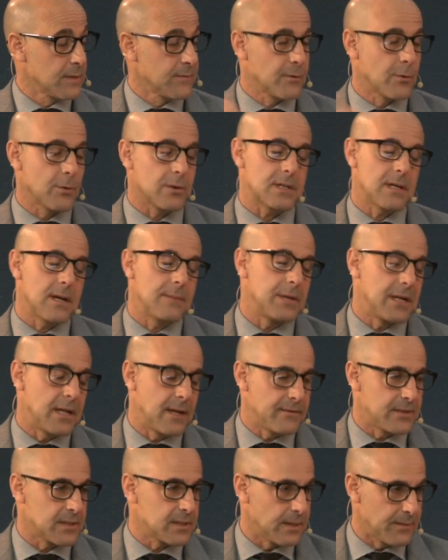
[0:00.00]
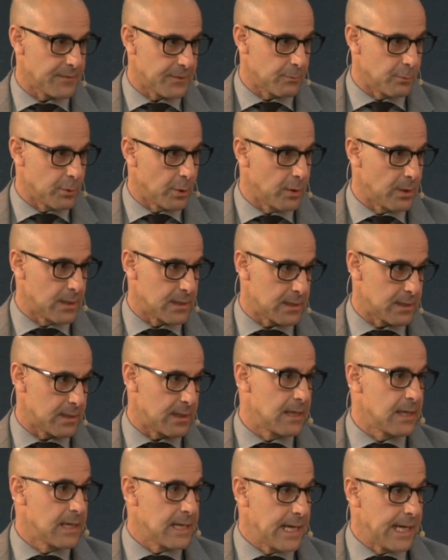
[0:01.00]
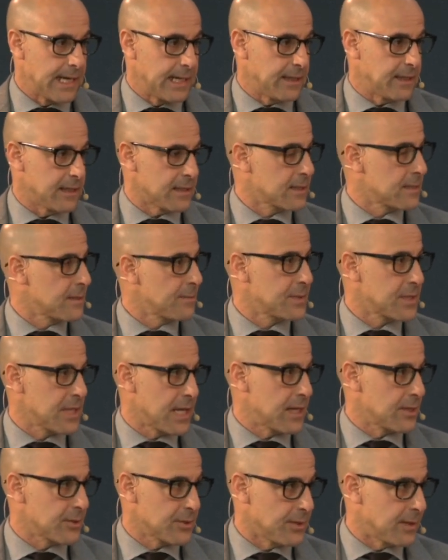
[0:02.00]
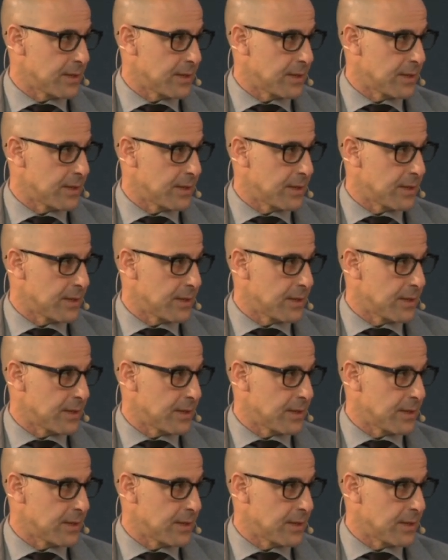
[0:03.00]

Of course, I mean obviously, if the role isn't anything substantial,